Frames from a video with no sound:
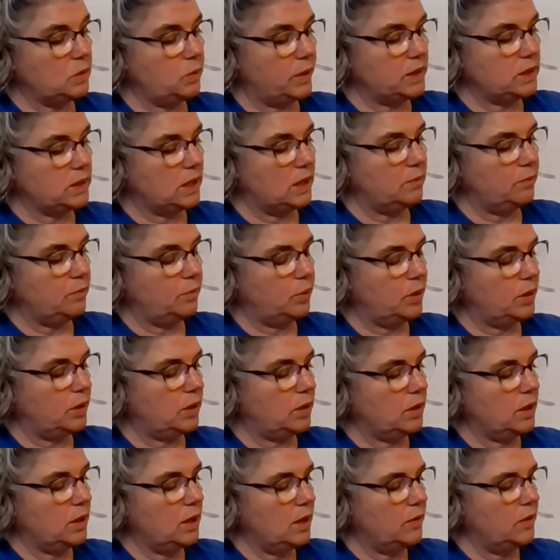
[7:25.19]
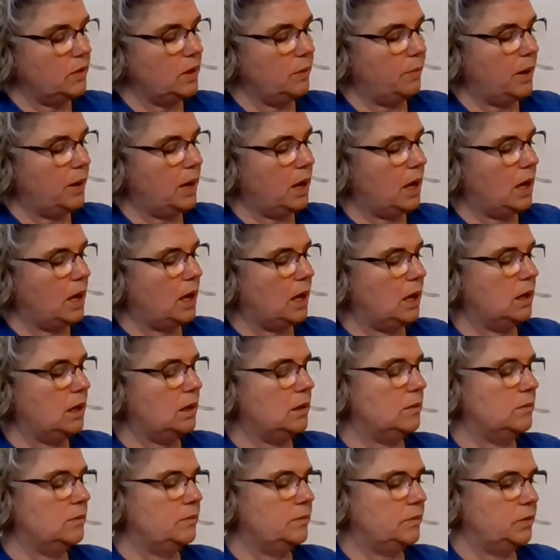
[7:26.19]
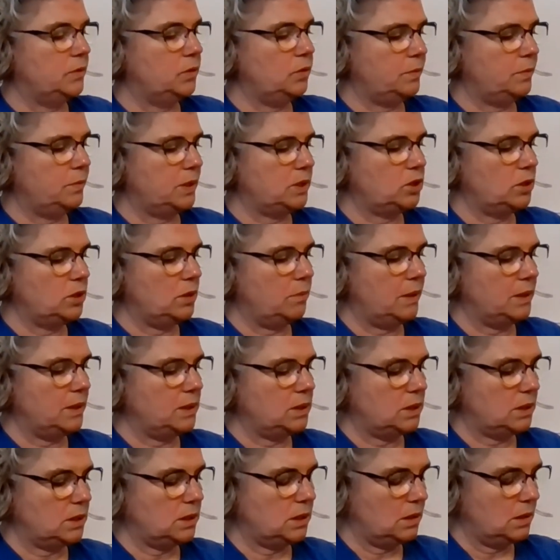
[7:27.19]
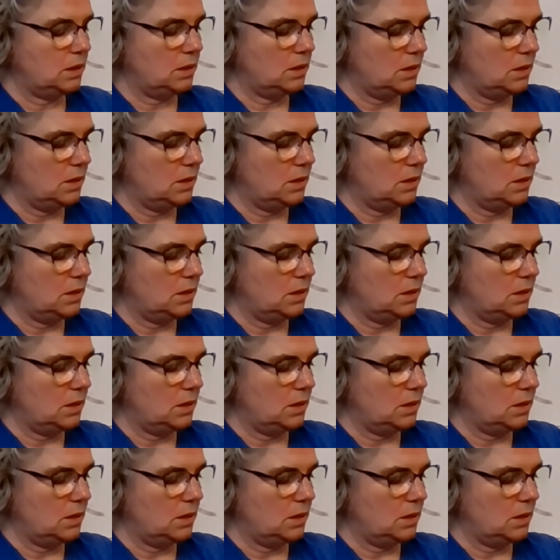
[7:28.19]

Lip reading: Wiz can put the paw. Oop, I should have bent it.